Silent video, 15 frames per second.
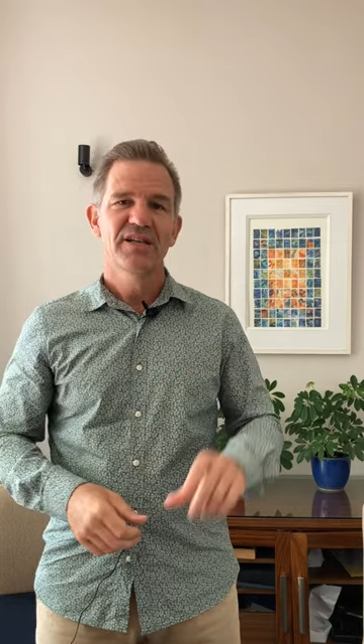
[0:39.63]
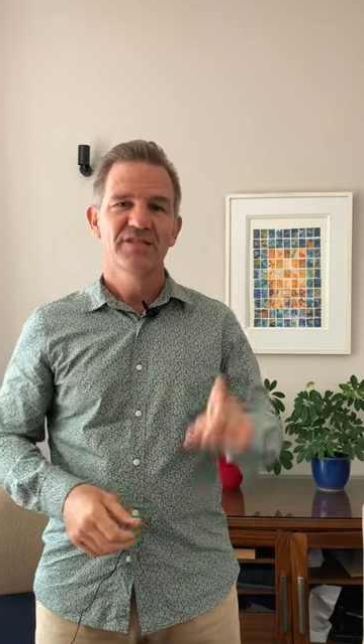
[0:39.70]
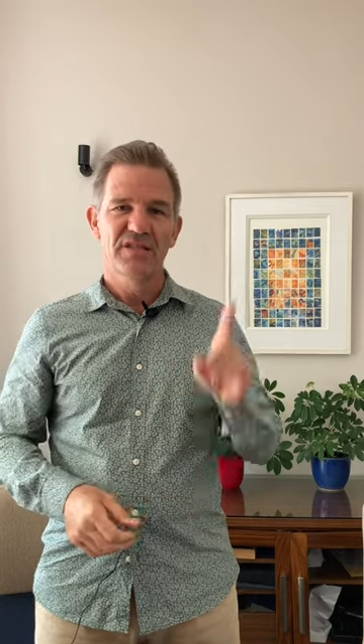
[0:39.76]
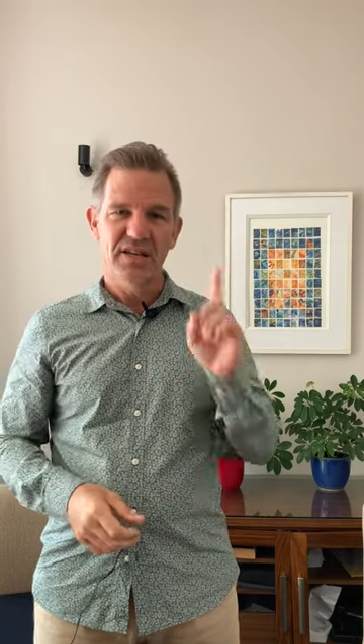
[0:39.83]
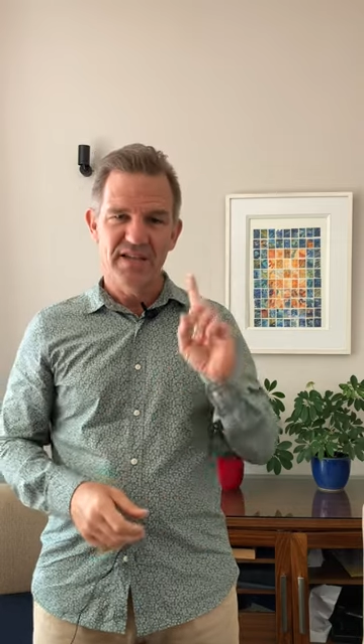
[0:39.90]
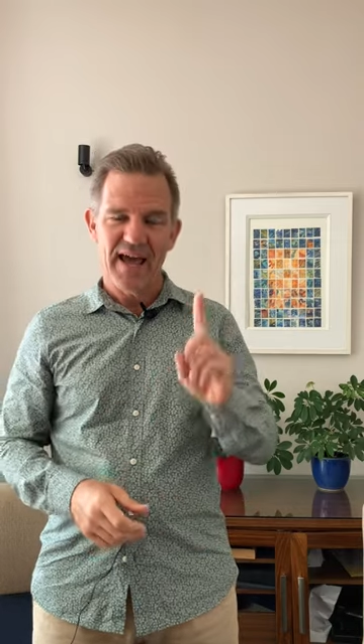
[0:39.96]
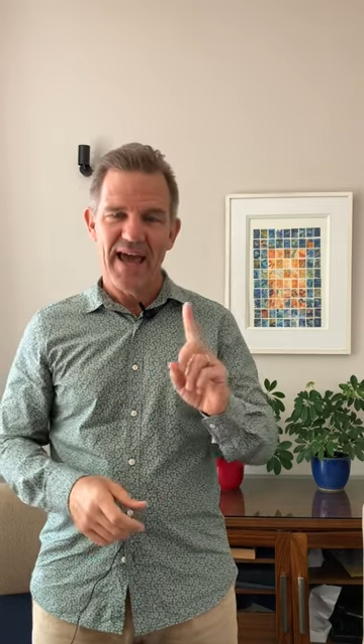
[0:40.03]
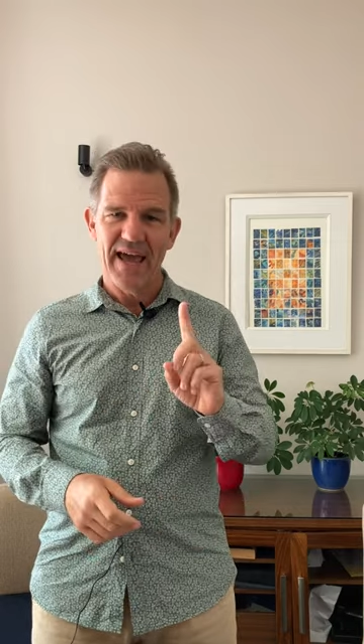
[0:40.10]

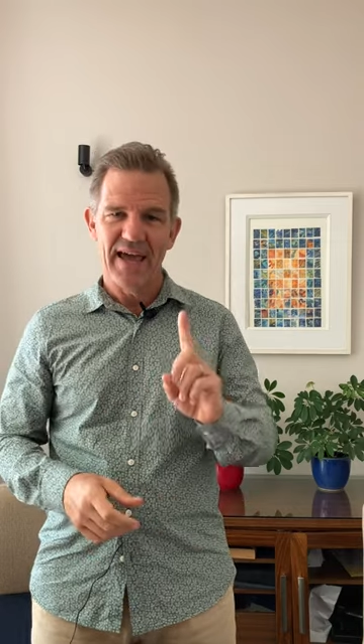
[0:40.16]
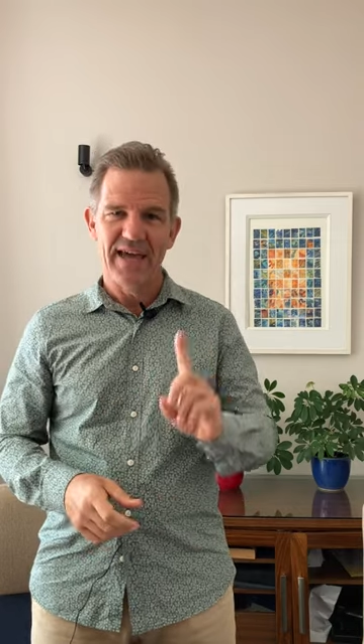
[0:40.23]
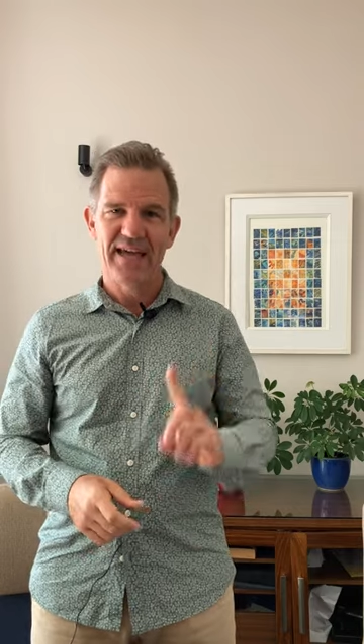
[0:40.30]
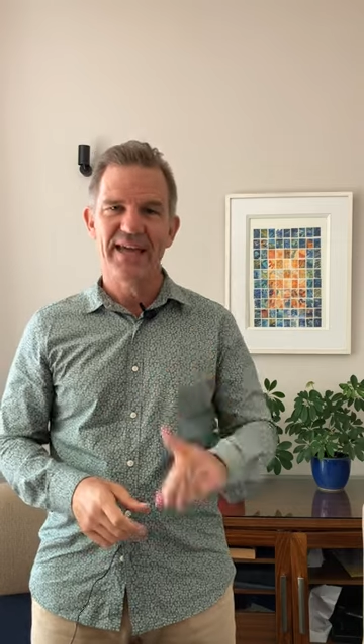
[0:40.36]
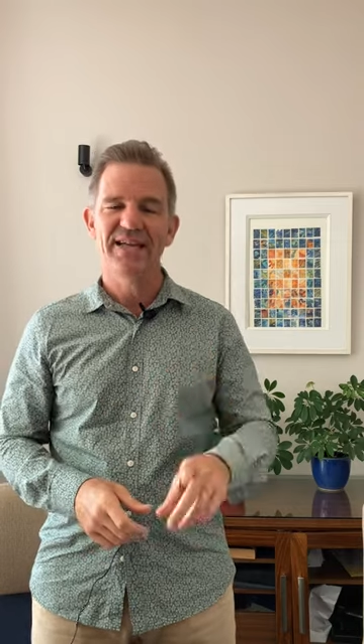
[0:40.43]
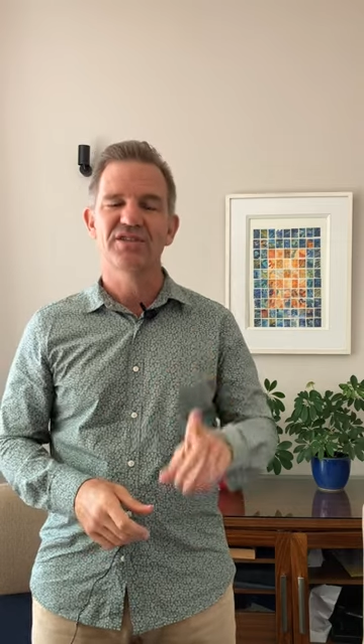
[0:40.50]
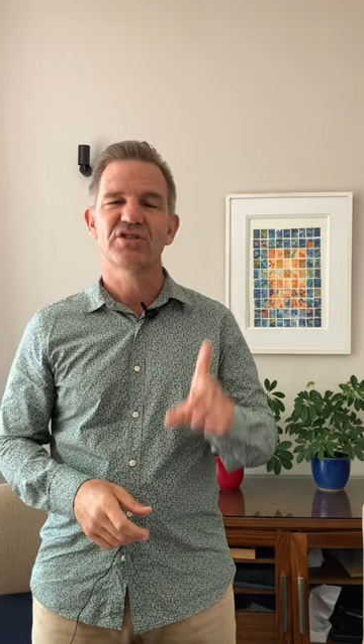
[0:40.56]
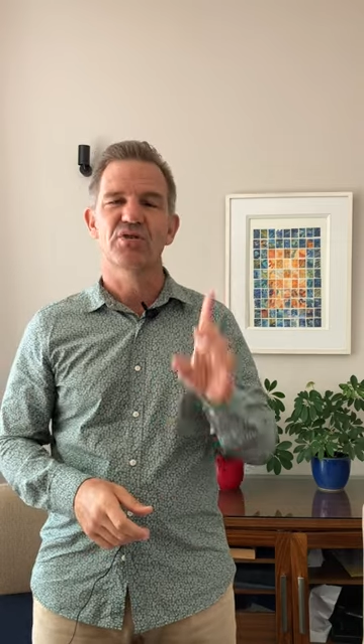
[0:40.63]

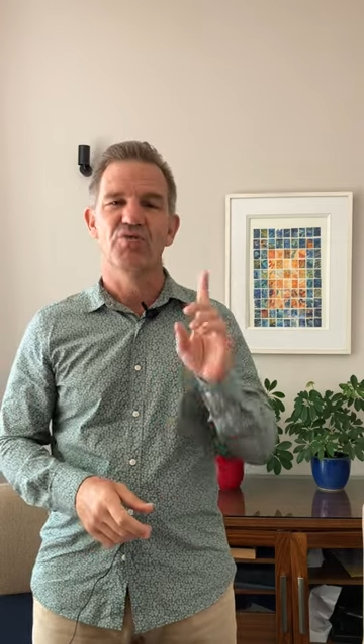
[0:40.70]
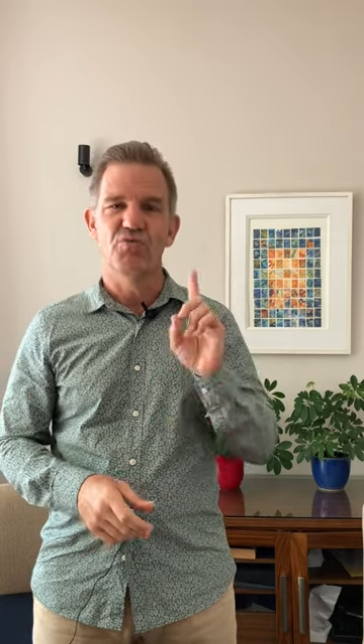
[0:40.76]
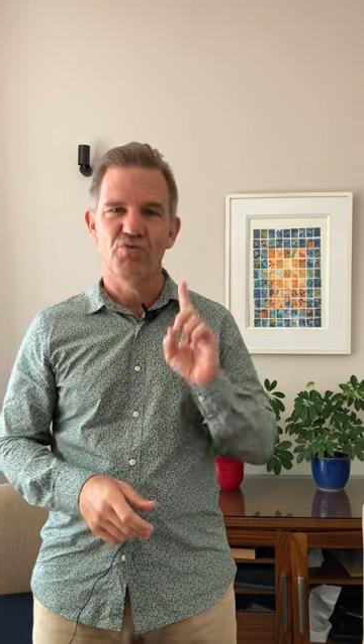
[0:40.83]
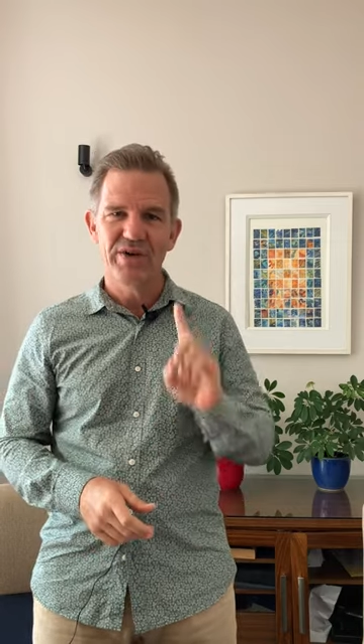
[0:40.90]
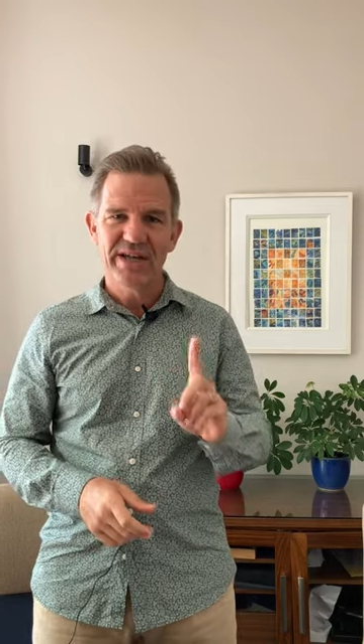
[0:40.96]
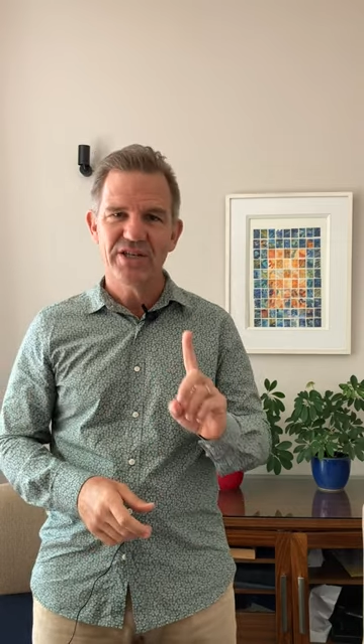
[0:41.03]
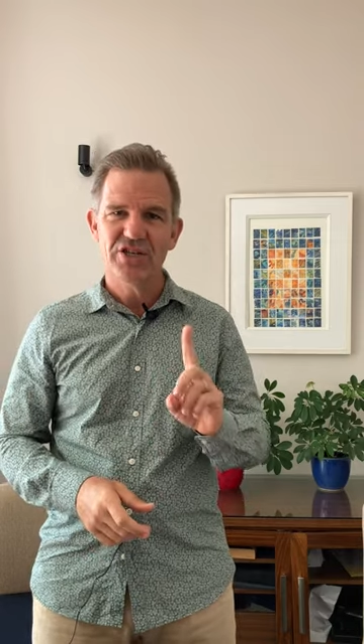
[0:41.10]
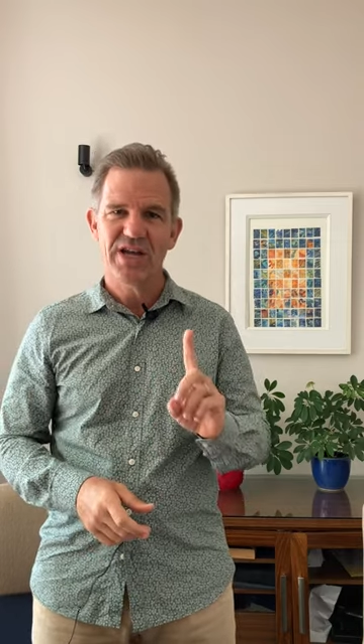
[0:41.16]
today is to
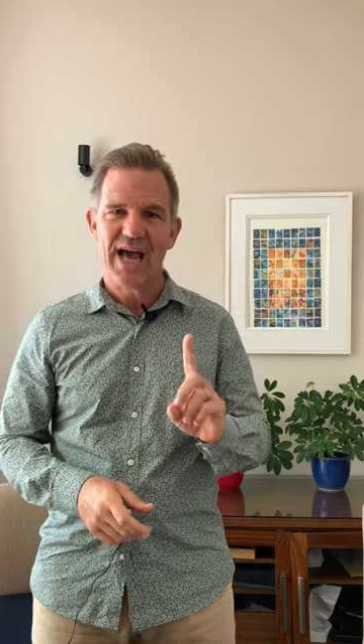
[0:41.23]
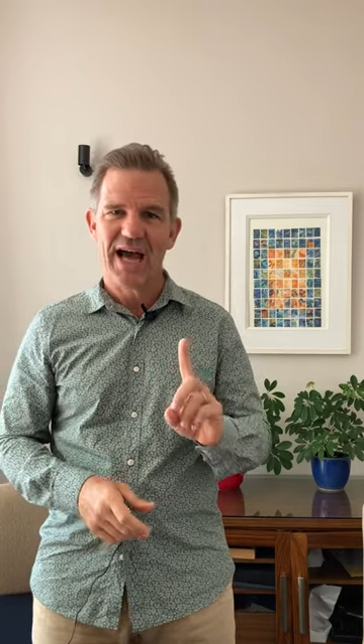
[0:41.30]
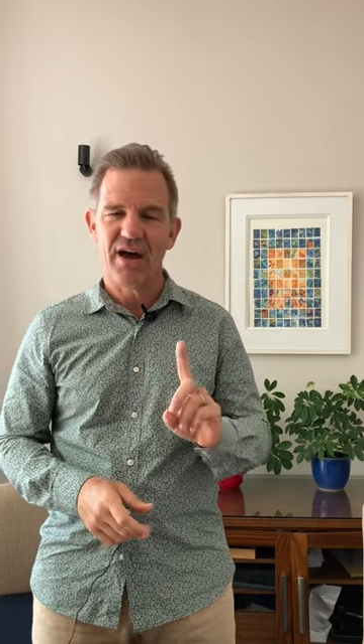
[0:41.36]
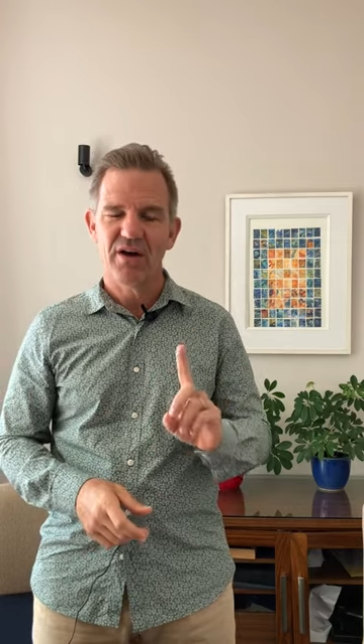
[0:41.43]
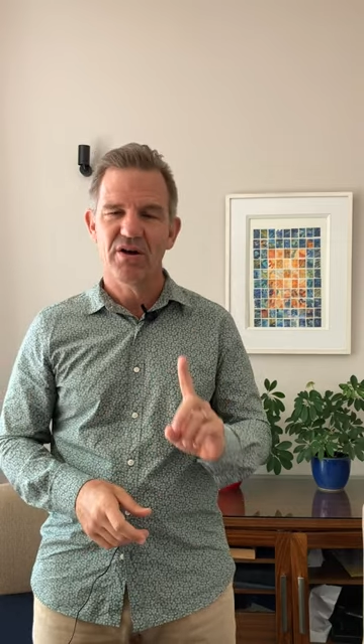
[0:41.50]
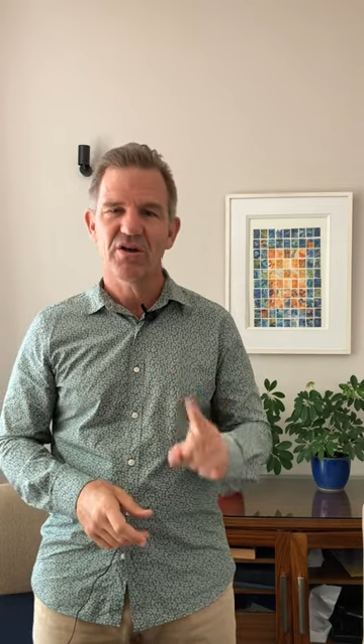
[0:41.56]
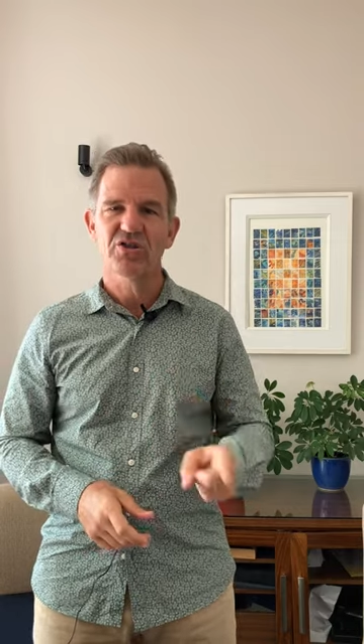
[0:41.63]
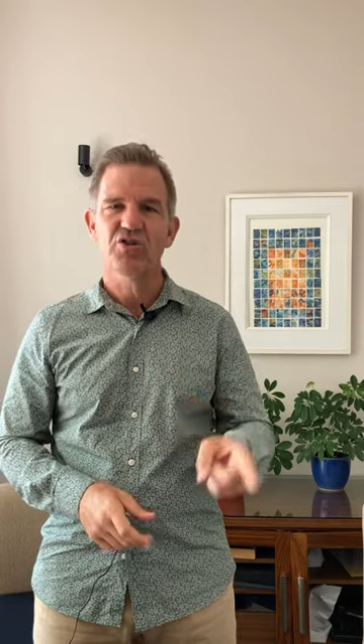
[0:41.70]
reach
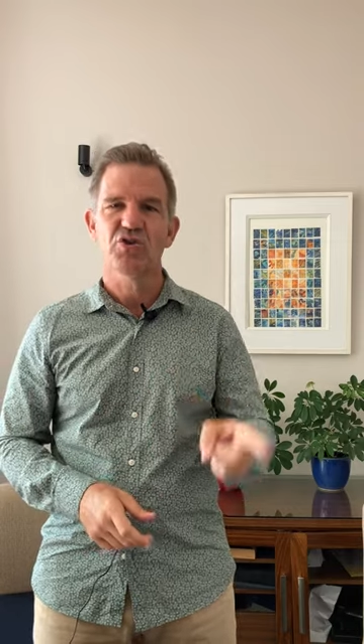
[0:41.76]
out